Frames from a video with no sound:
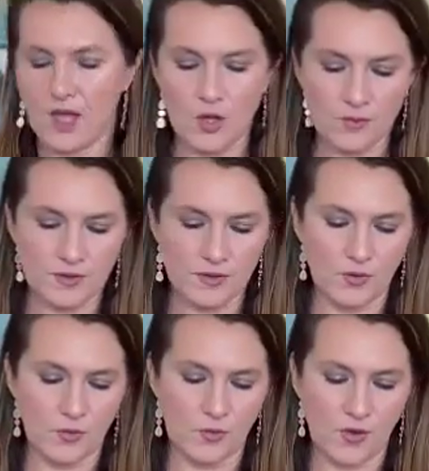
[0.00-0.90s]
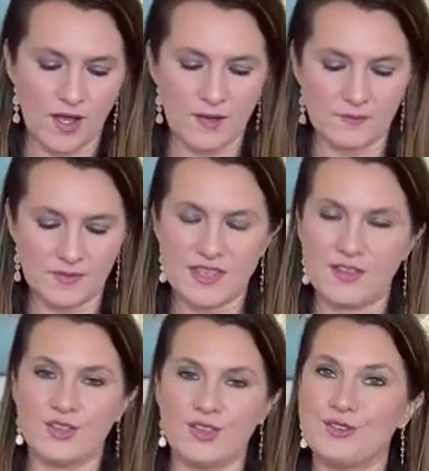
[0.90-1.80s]
help
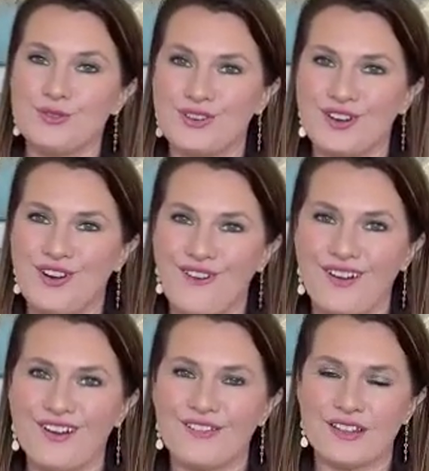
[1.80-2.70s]
heal you, your heart,